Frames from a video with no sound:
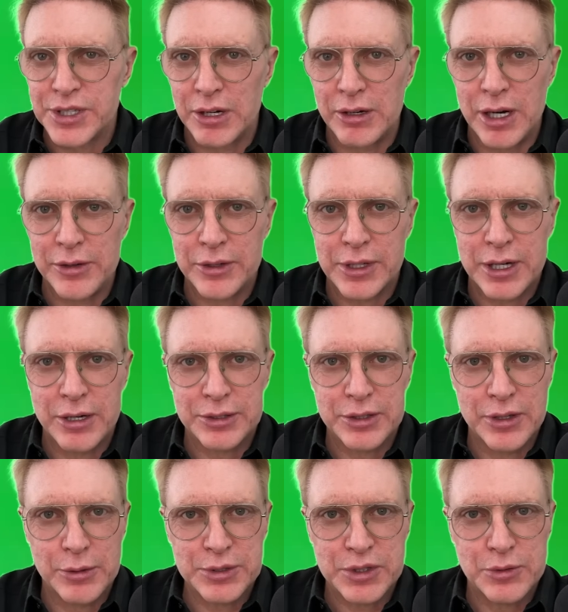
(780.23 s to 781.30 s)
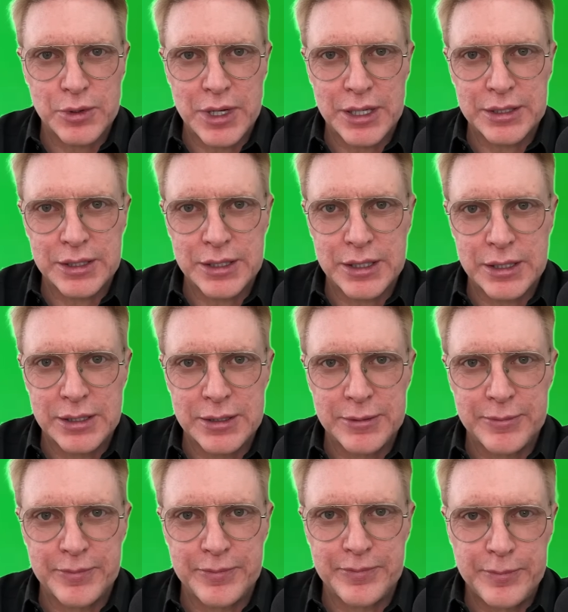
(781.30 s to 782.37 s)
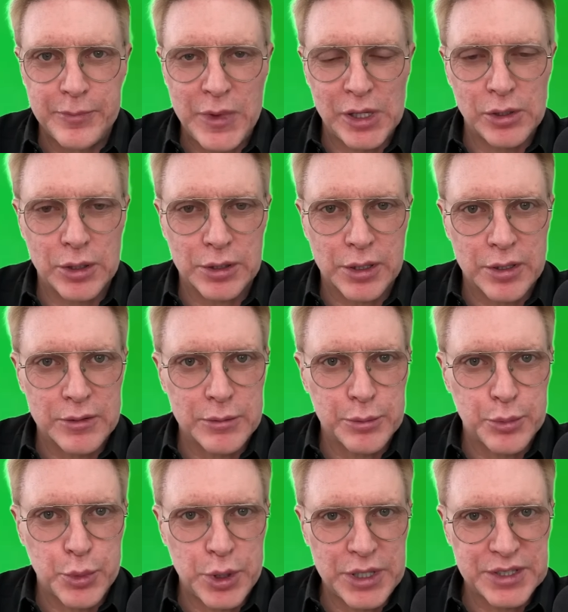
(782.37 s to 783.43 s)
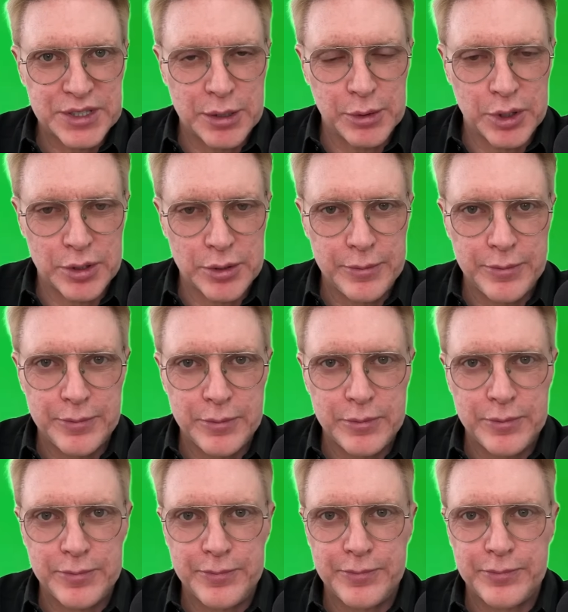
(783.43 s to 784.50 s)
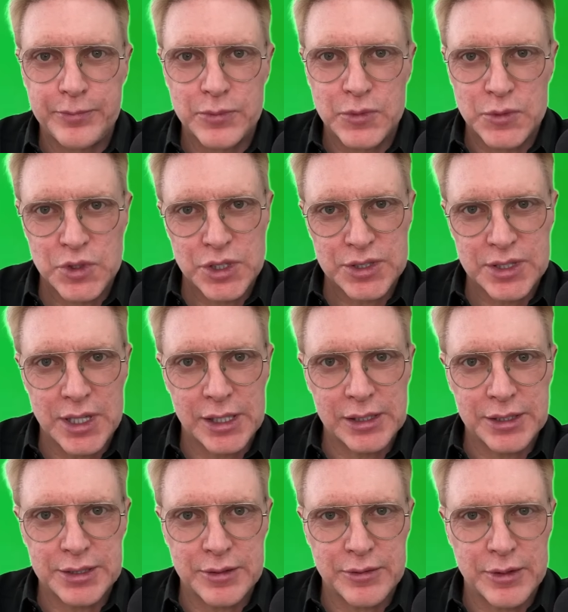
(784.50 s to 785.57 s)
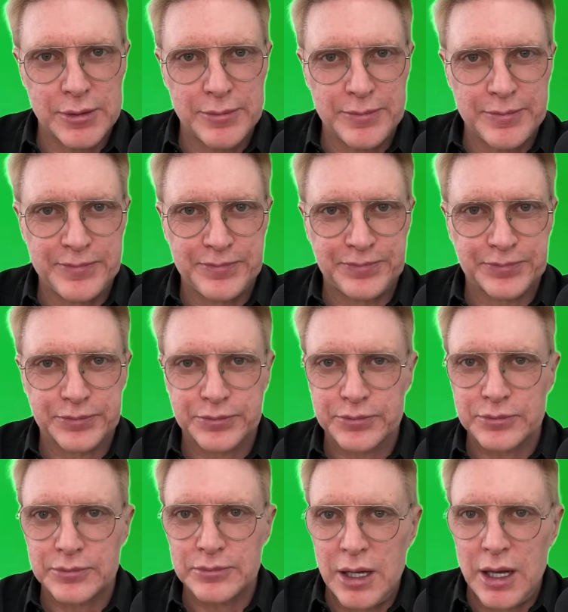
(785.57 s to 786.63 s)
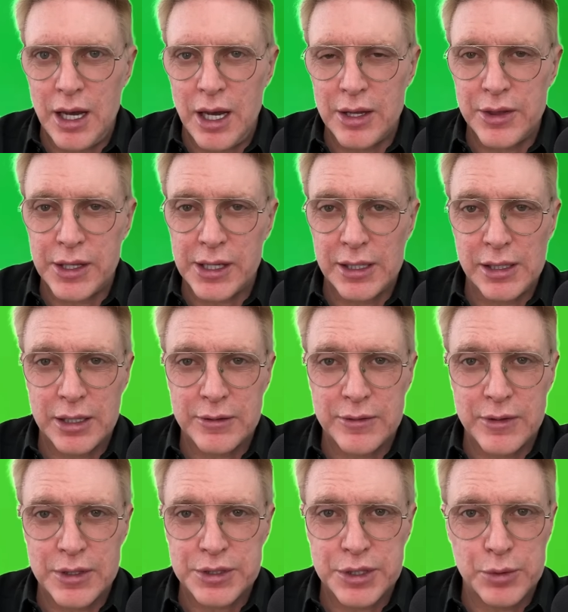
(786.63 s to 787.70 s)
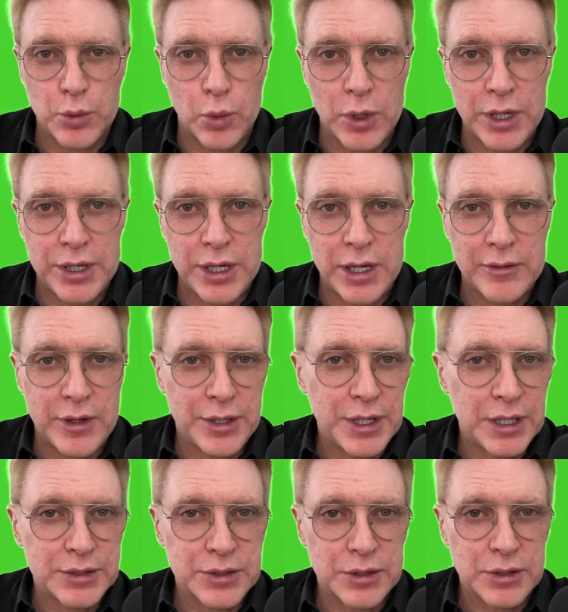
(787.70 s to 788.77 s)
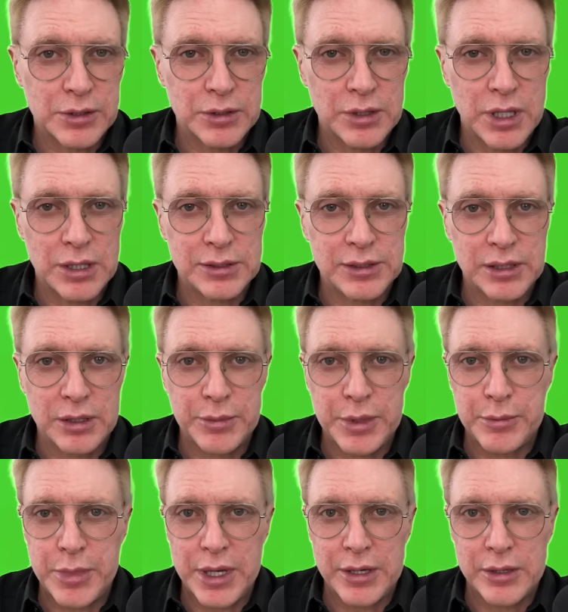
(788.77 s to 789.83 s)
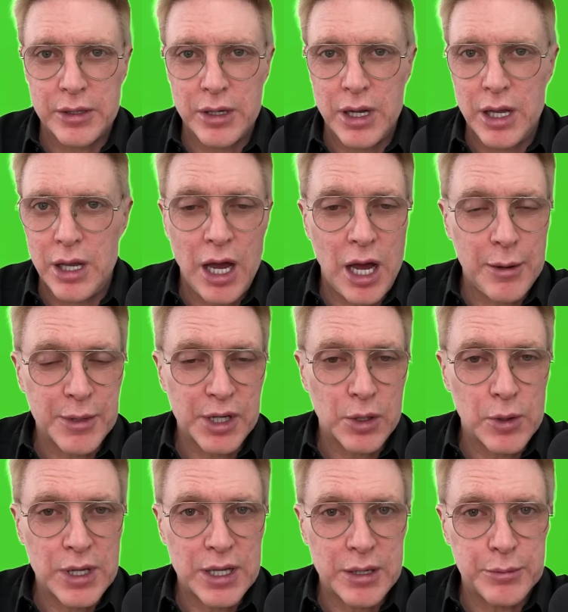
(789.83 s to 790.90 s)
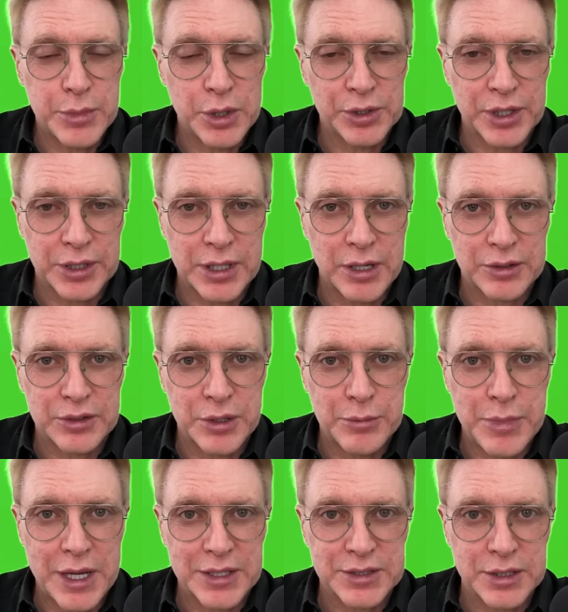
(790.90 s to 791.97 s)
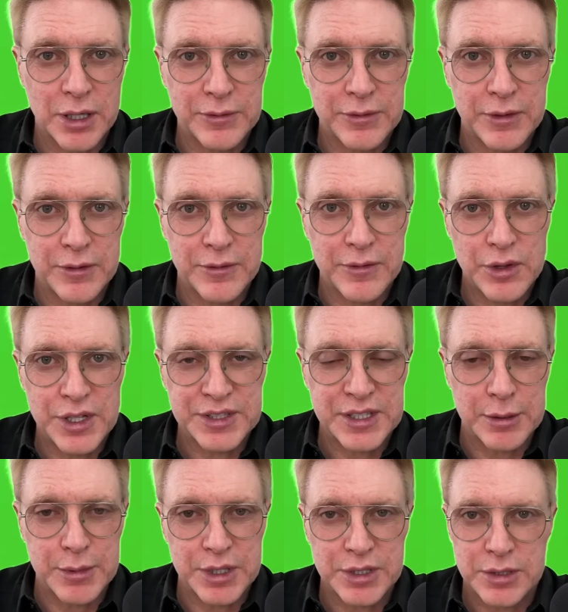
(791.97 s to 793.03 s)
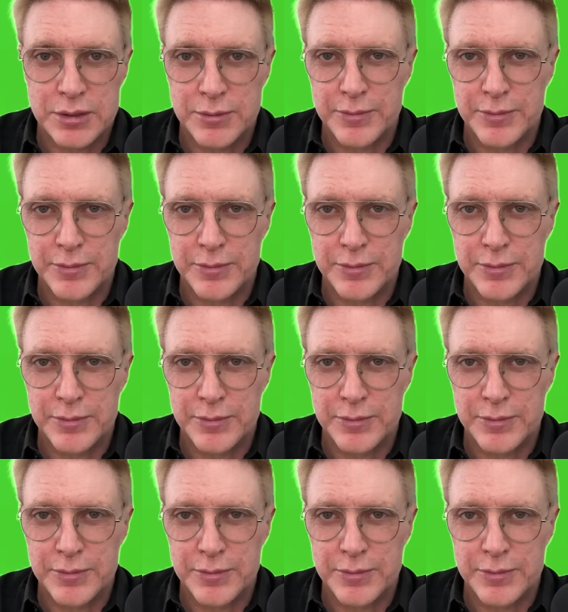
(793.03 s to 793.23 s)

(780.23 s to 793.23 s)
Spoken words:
our other character that was created. They look pretty similar, just slightly different. I think I like version 1 of our Nature Girl a little bit better. I'm going to go ahead and build our character based off of this image.